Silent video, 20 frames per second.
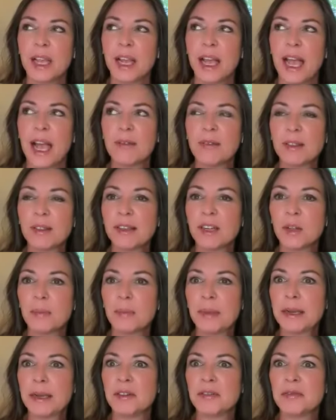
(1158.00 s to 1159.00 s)
have a little
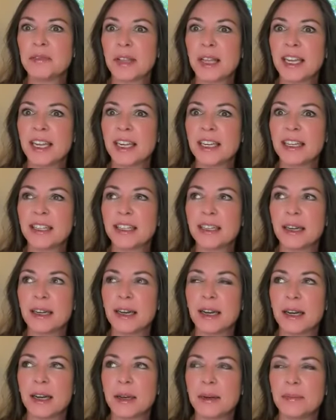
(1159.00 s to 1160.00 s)
bit of like
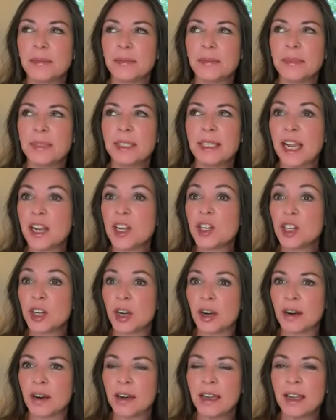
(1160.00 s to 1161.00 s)

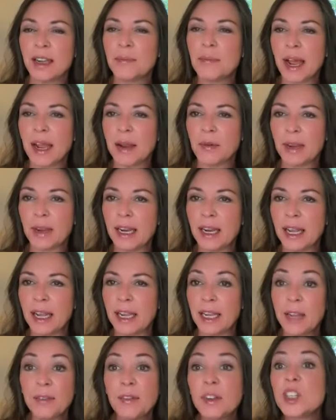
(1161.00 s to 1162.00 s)
danger in my
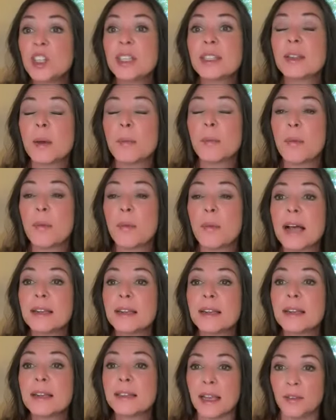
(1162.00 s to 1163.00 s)
reading, even just the
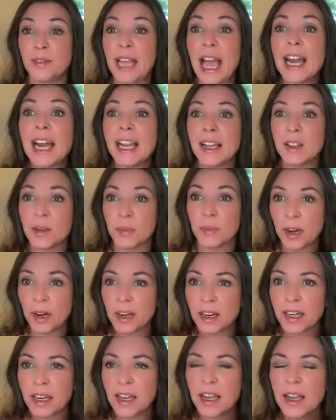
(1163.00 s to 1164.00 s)
process of getting the
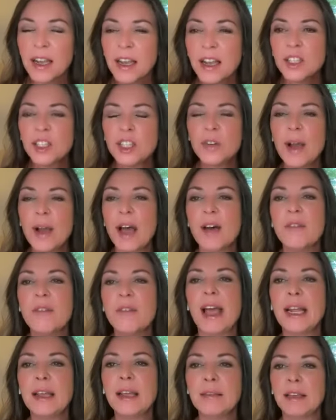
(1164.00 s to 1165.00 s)
book. Do you
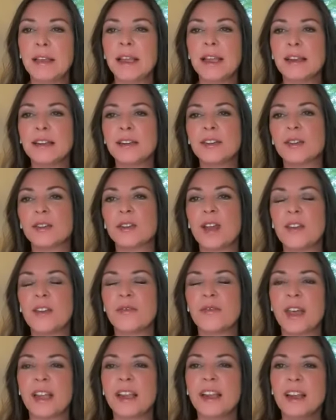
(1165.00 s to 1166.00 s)
have anything in your
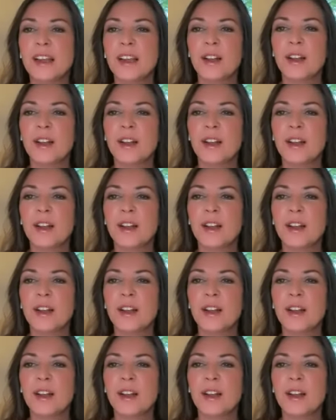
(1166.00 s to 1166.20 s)
life that